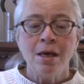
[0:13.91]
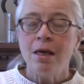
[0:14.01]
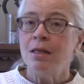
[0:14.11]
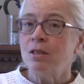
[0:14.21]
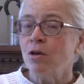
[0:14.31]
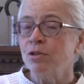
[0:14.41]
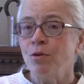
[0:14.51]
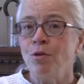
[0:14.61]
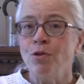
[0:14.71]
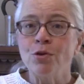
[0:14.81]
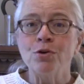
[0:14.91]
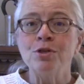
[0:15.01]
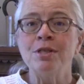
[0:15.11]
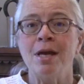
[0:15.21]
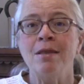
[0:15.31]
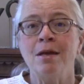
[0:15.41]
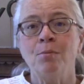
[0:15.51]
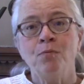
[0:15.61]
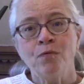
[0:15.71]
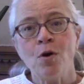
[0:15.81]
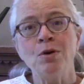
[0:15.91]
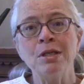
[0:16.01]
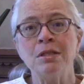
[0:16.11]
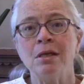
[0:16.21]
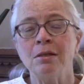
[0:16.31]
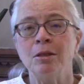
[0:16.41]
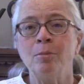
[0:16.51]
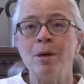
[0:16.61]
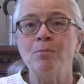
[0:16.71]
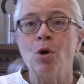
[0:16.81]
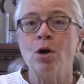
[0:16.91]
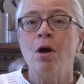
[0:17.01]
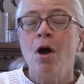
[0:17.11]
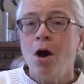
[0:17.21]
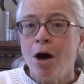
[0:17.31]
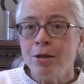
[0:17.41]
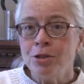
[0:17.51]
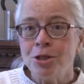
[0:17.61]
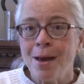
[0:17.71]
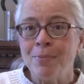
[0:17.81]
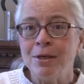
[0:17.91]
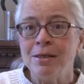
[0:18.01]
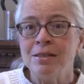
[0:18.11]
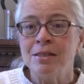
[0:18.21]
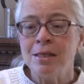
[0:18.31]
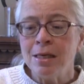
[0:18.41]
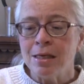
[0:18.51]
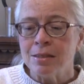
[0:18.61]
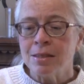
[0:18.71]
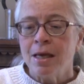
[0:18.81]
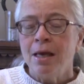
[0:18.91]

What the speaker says: It's also the 3rd day that I'm focusing a little bit more on the Japanese teas.